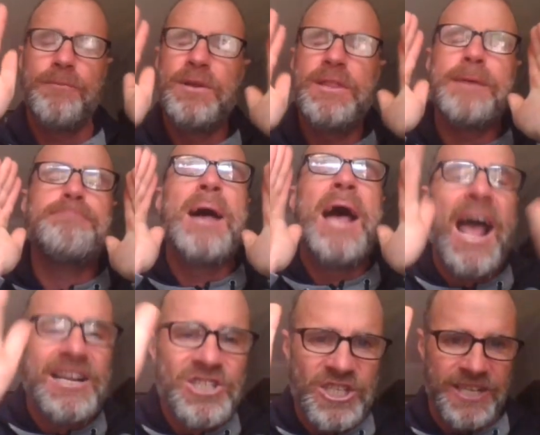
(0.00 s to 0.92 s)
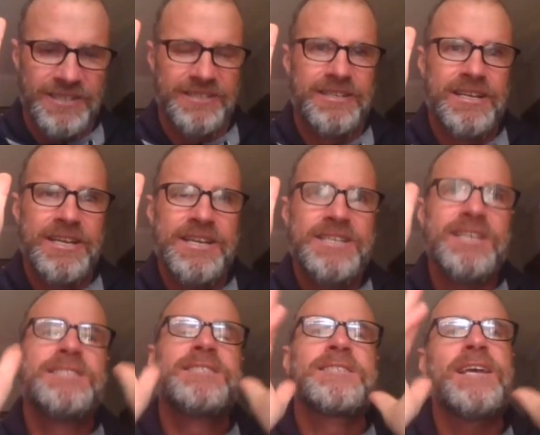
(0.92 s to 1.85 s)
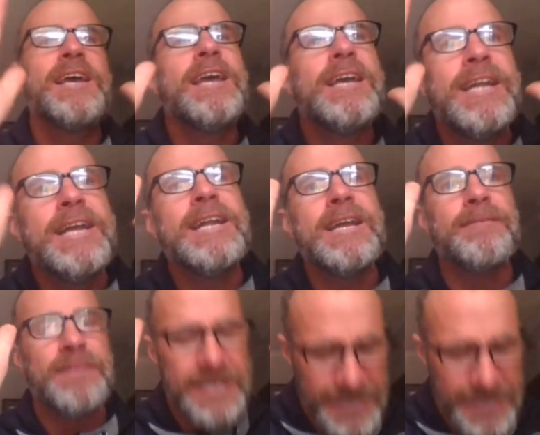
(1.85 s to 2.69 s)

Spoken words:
With a passion. You see it in him.